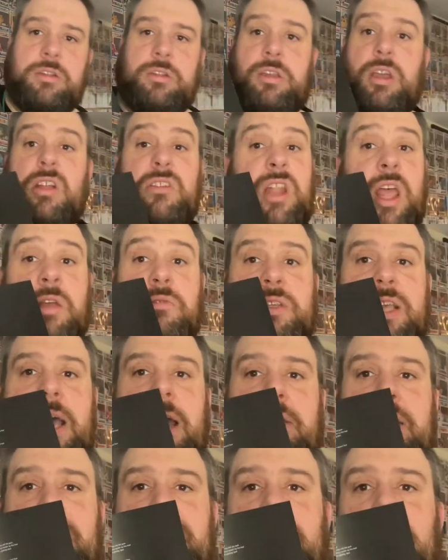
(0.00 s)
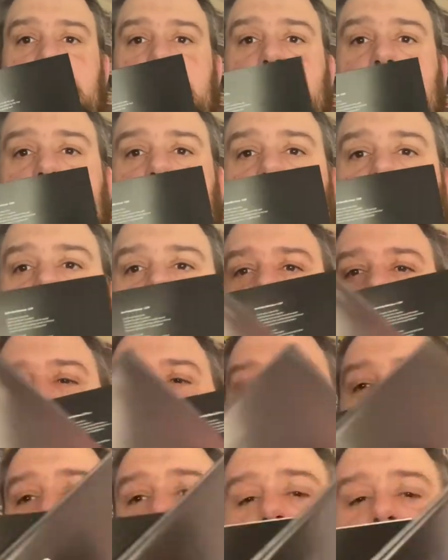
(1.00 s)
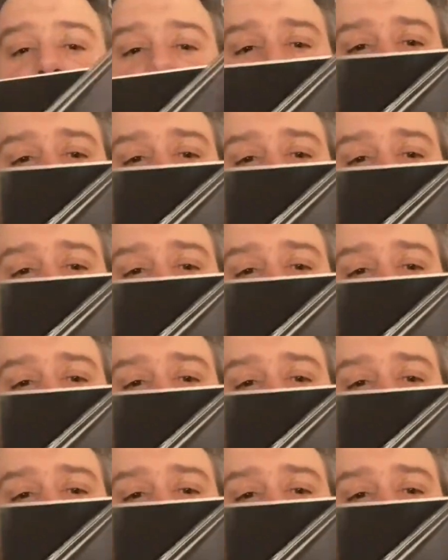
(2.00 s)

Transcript: God knows how this will look on camera.